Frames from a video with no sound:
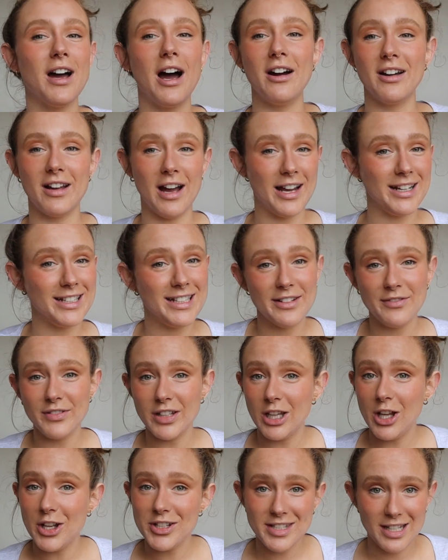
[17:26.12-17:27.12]
I'd give
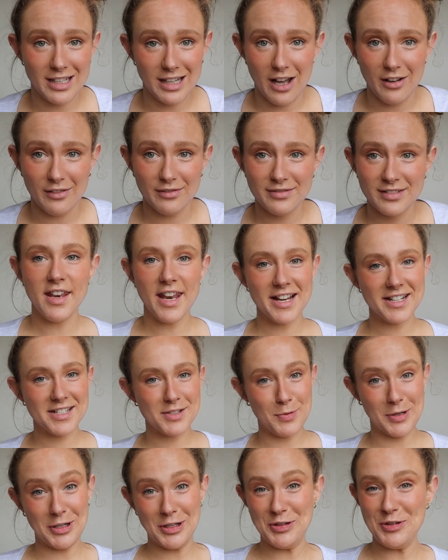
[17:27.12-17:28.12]
you lots of love.
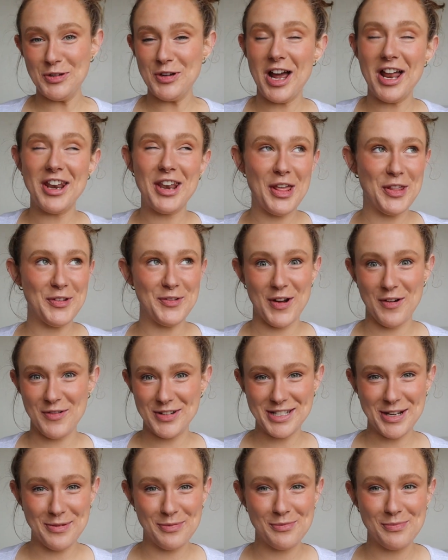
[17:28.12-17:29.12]
Next, we're gonna do another
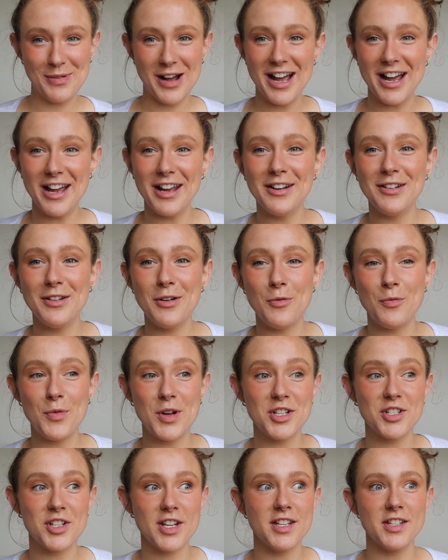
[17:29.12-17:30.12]
favorite step of mine,
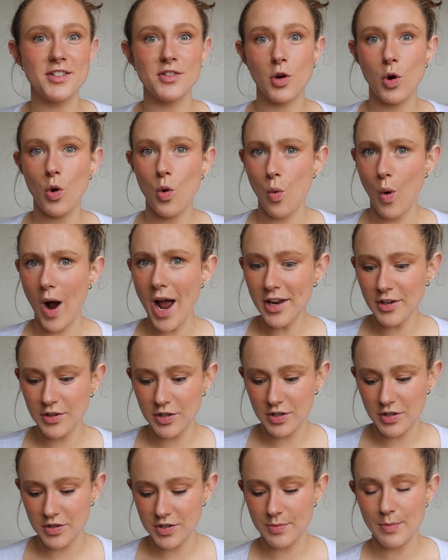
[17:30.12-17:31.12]
which is quite
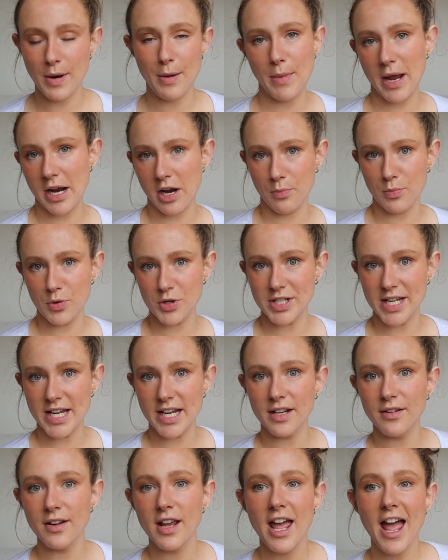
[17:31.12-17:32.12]
new to my makeup
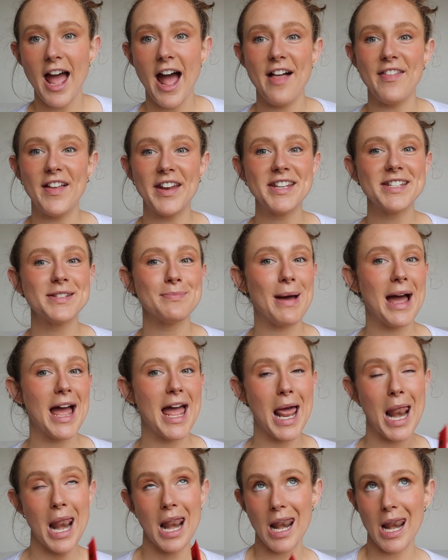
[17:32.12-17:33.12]
routine, and that is
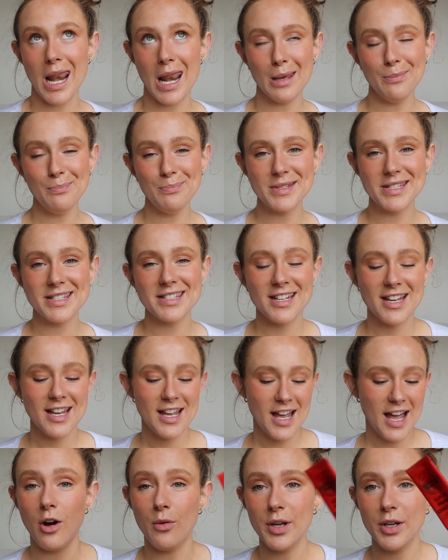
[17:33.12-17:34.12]
my lips.
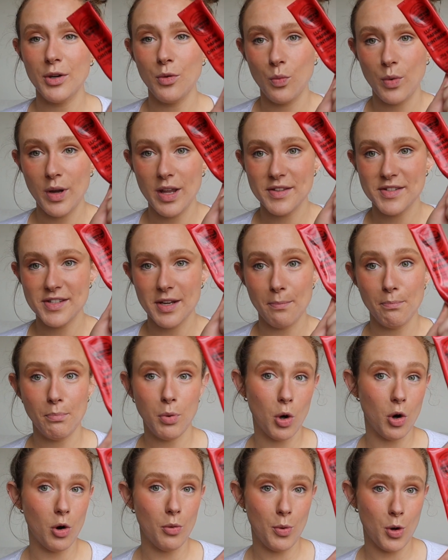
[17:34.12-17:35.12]
Go in with some
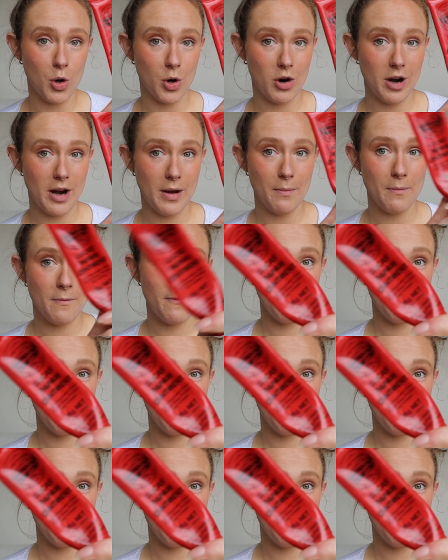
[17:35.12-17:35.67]
pawpaw cream